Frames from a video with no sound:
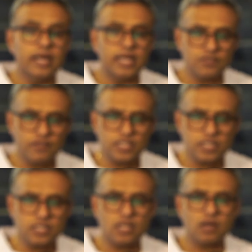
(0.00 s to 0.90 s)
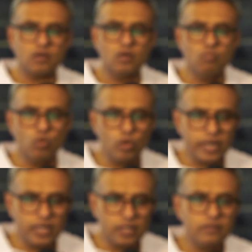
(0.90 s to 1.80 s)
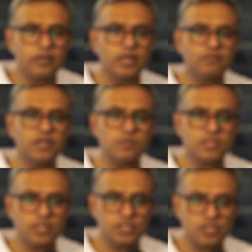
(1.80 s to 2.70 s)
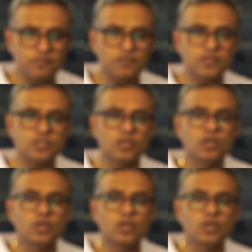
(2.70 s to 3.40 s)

X5 changes are more negative and frequency shifts